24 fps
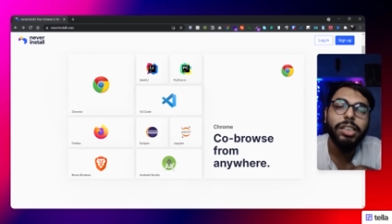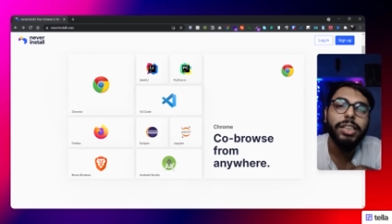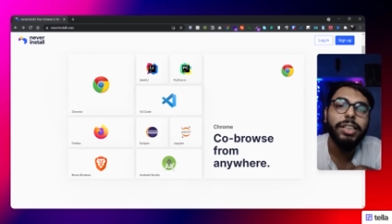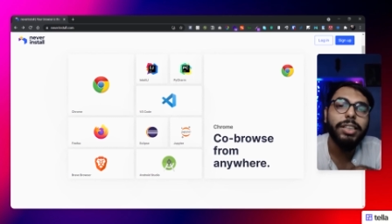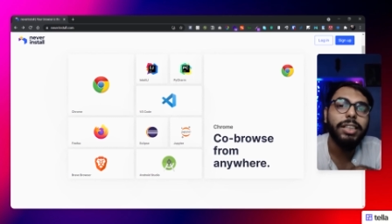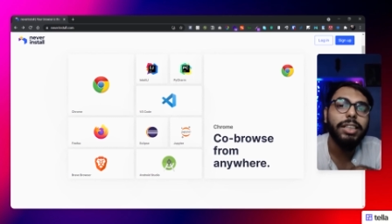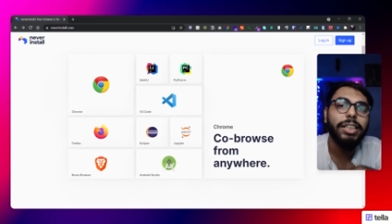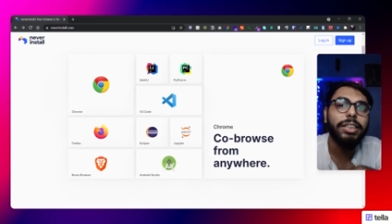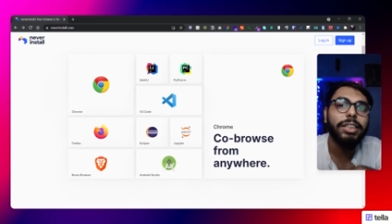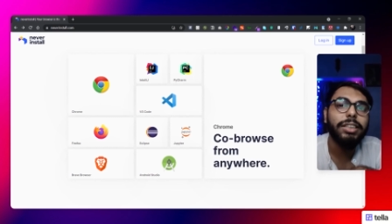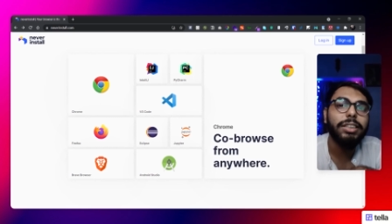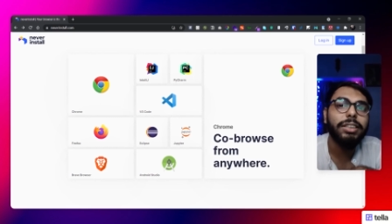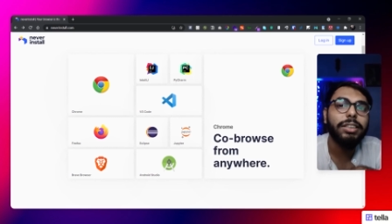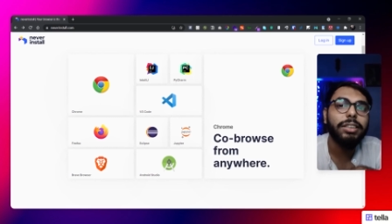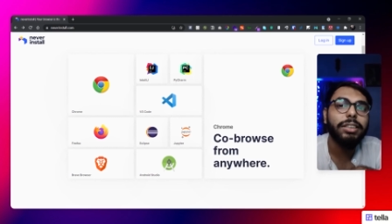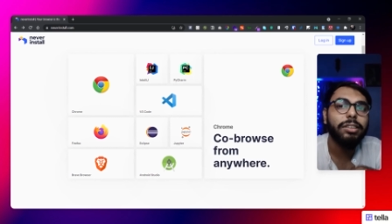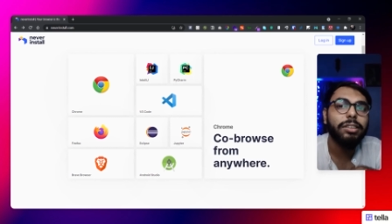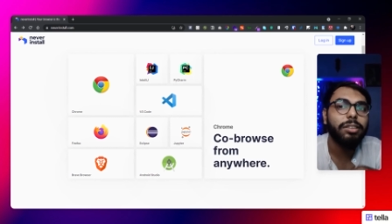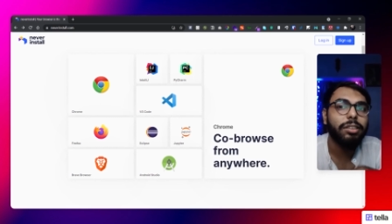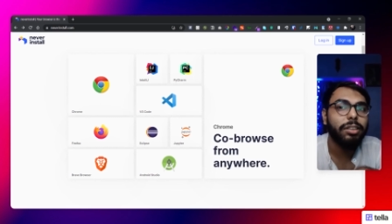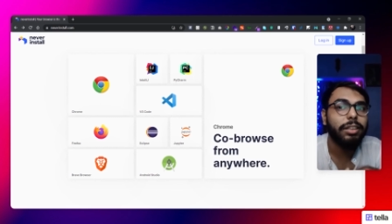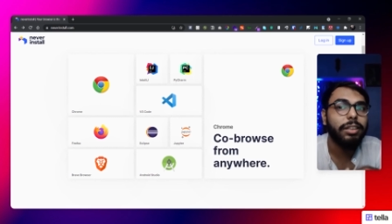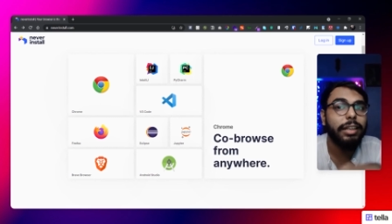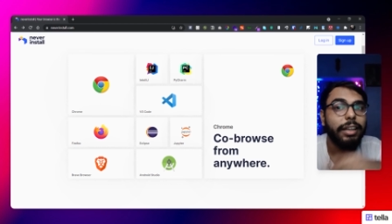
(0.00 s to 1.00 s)
it is
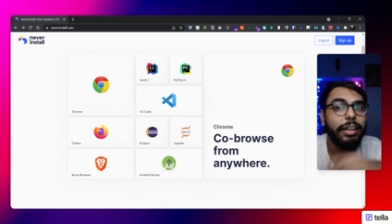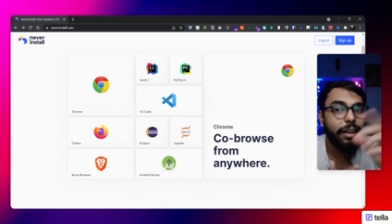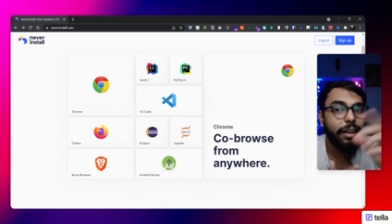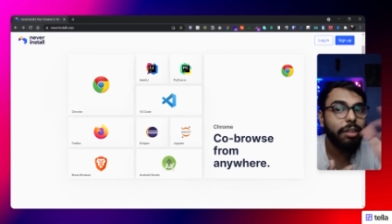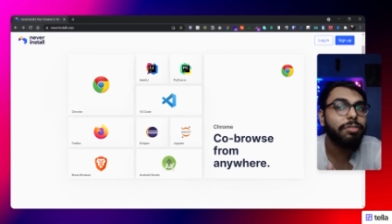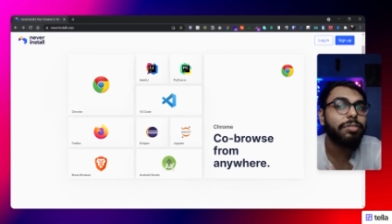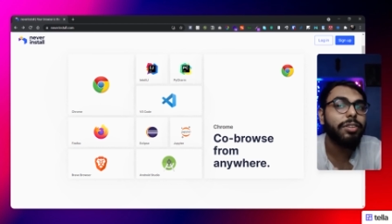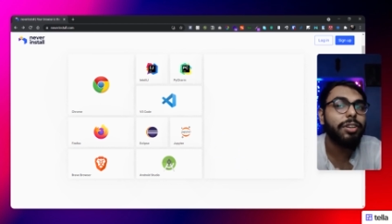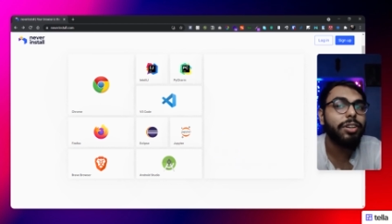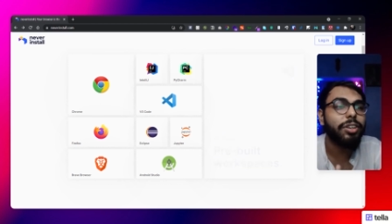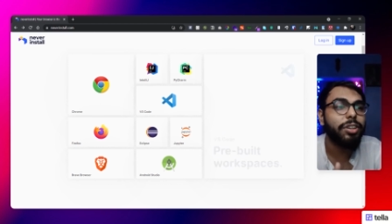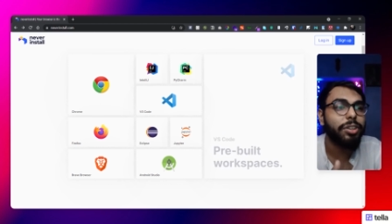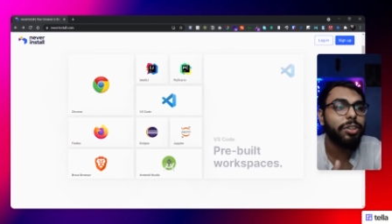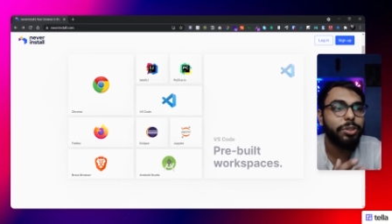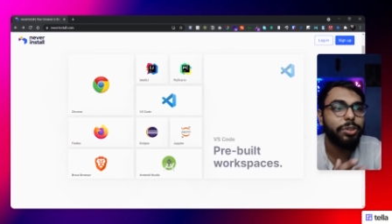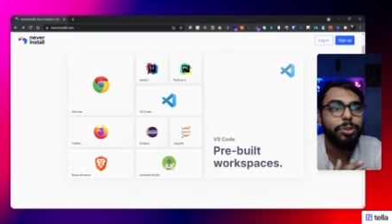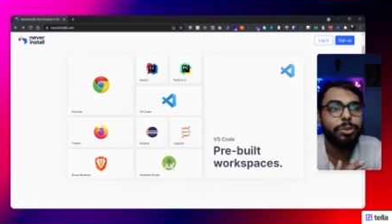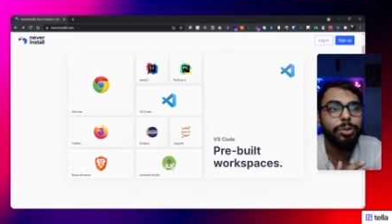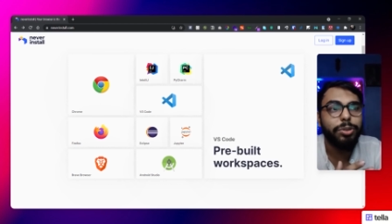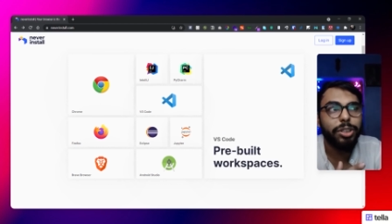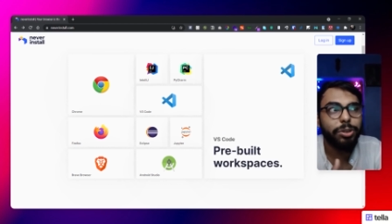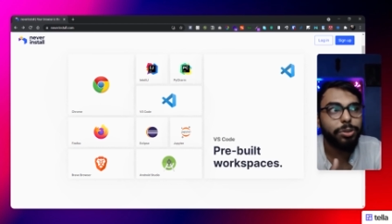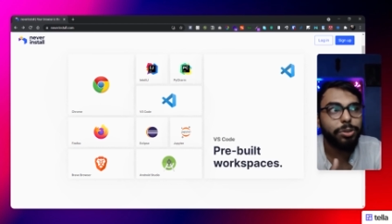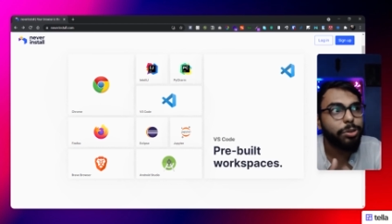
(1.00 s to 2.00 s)
clever
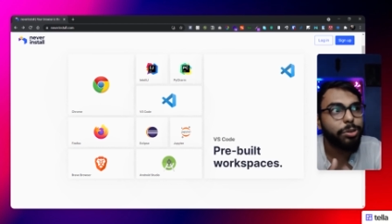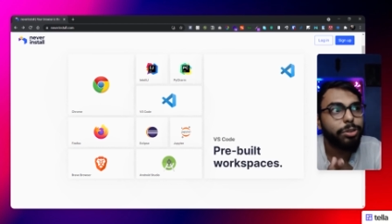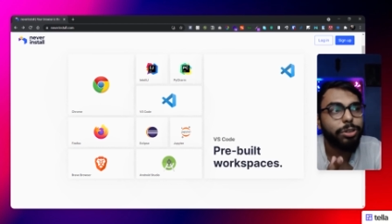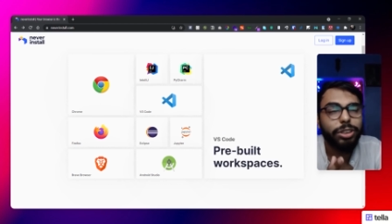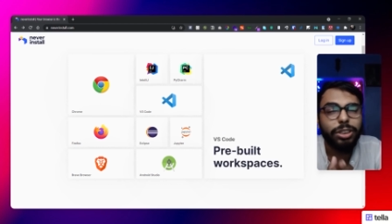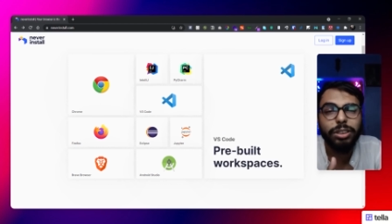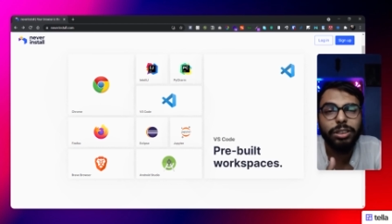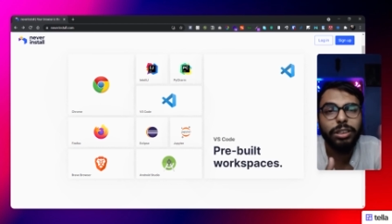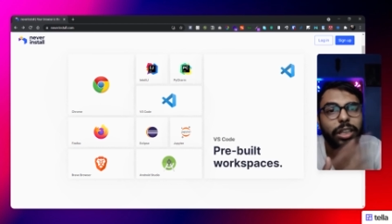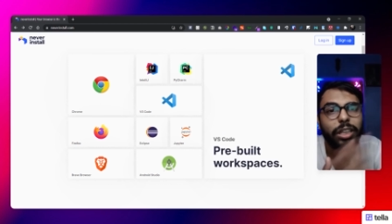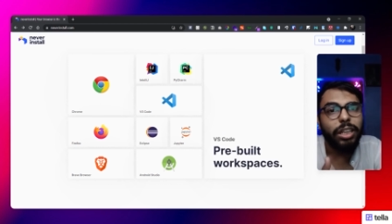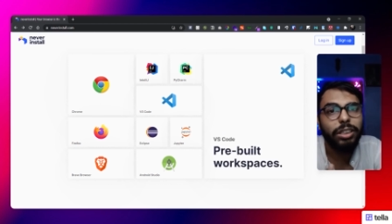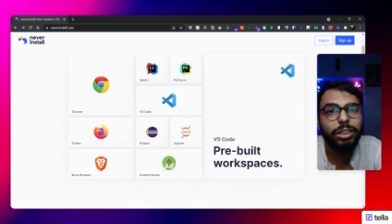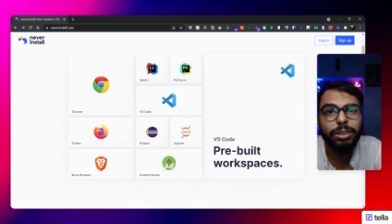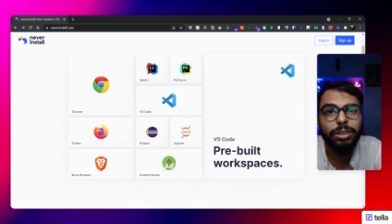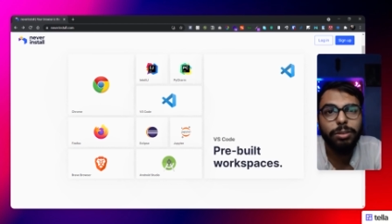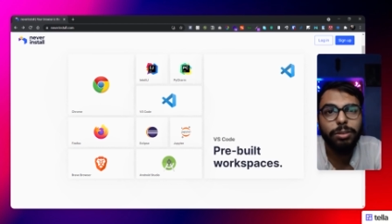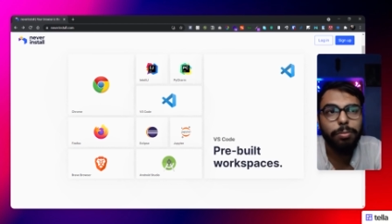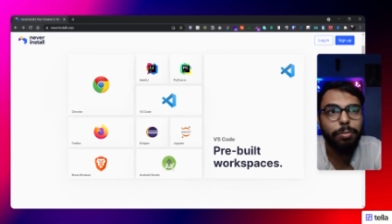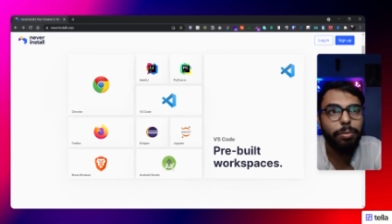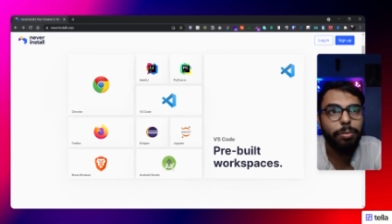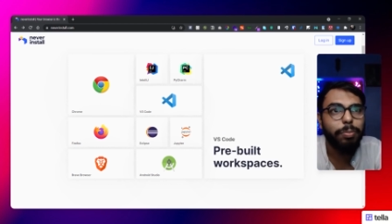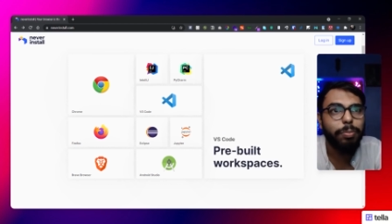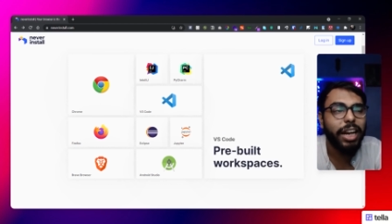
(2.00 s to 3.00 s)
to use such
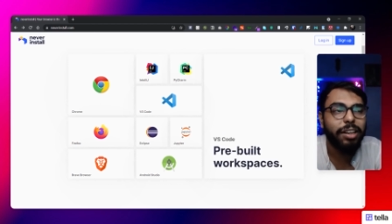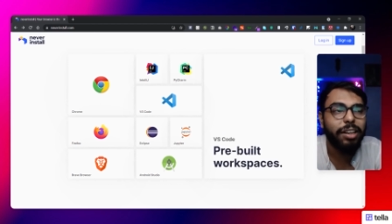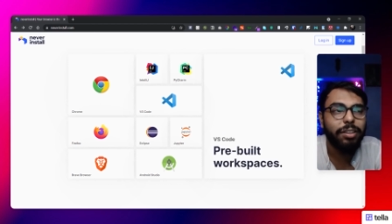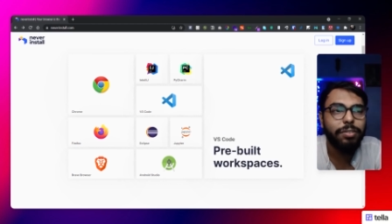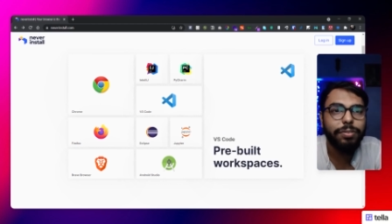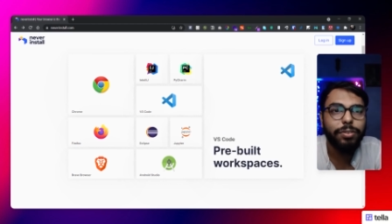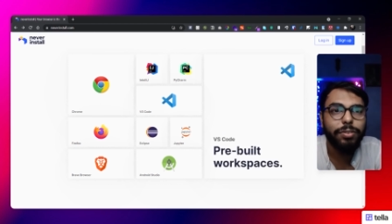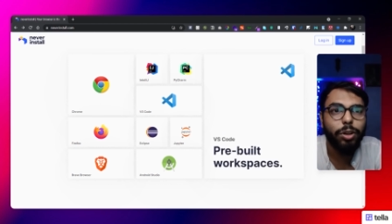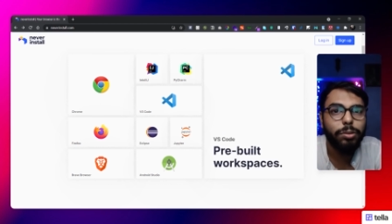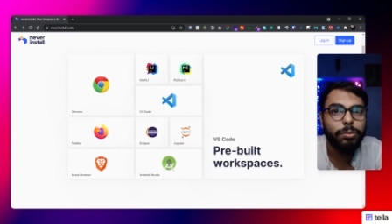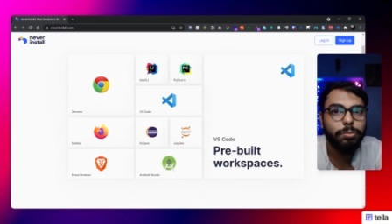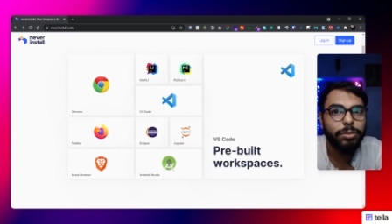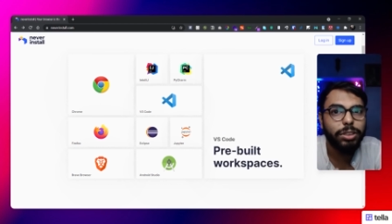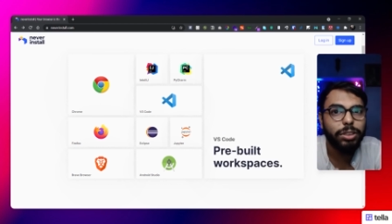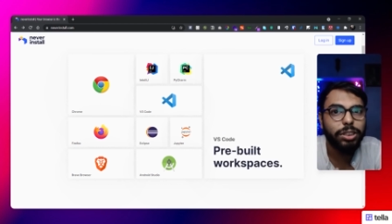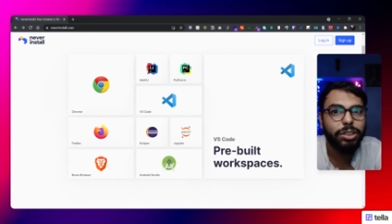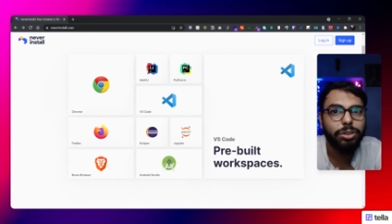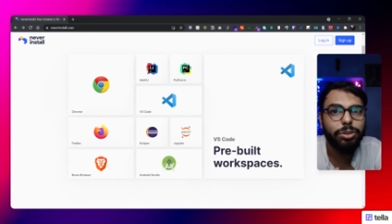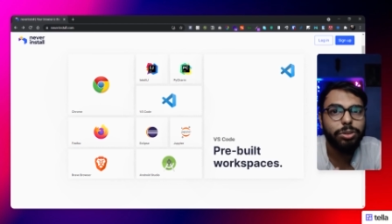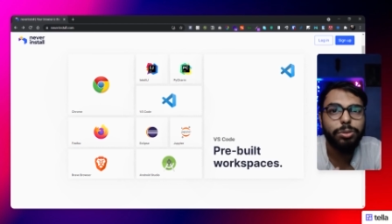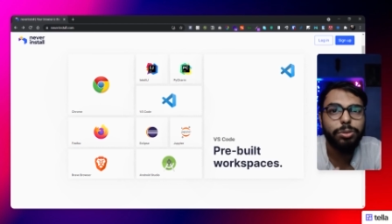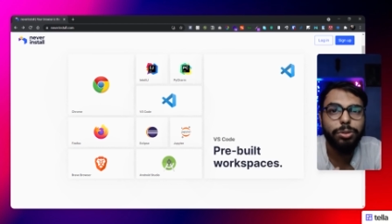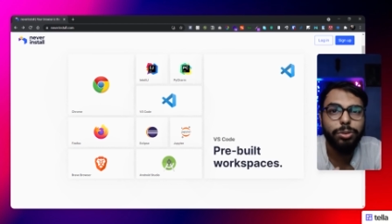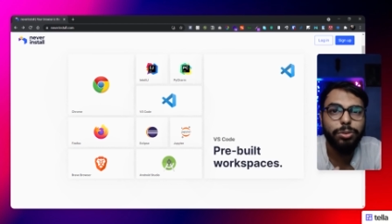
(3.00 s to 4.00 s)

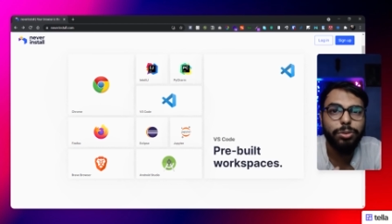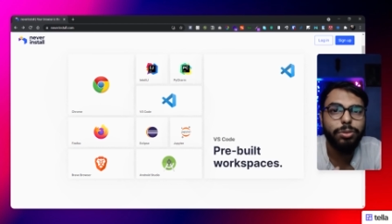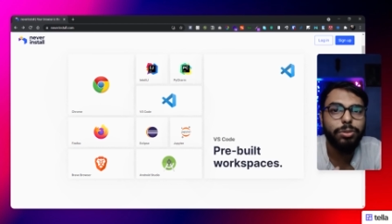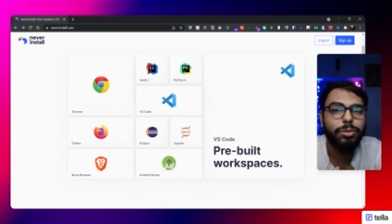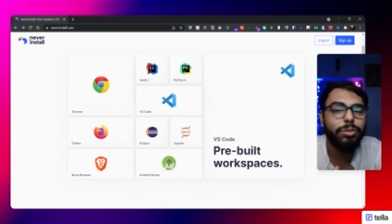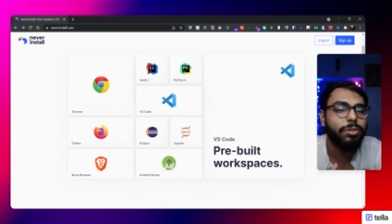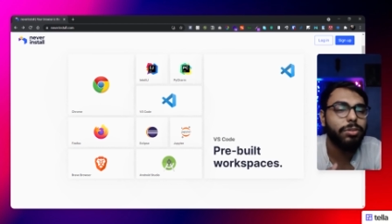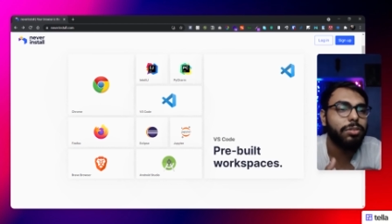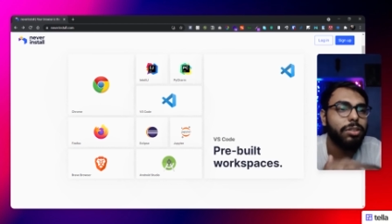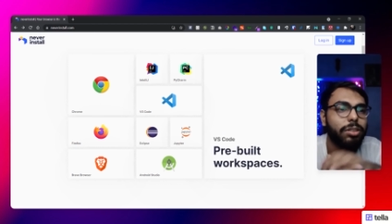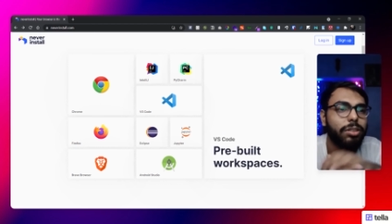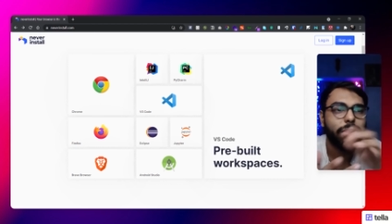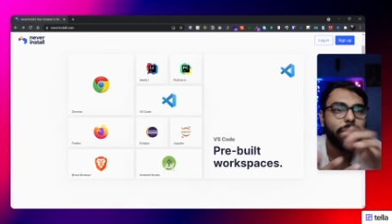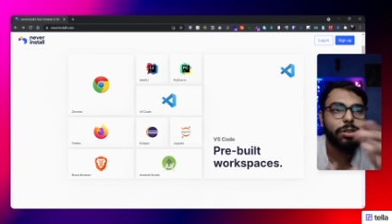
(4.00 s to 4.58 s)
platforms to